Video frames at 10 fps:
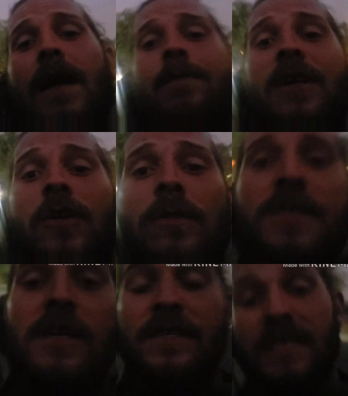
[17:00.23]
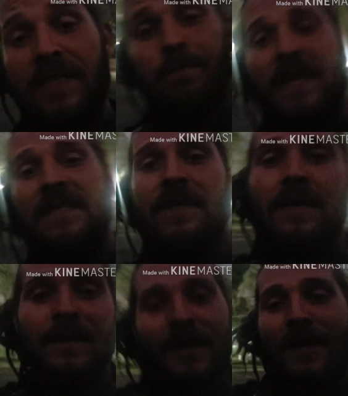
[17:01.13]
I'm gonna go upstairs and eat some
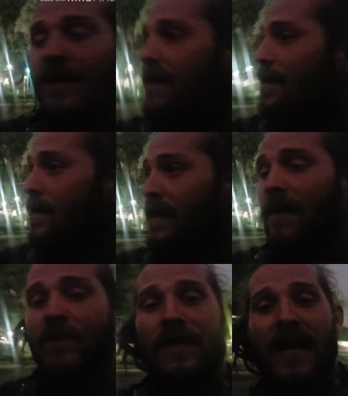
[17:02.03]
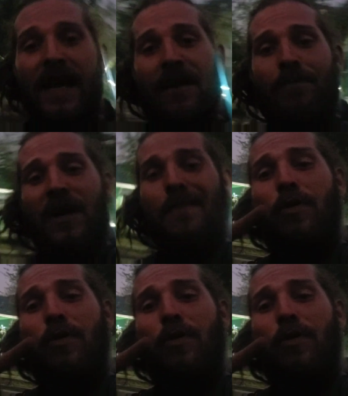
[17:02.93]
pizza. Have a good night, everybody.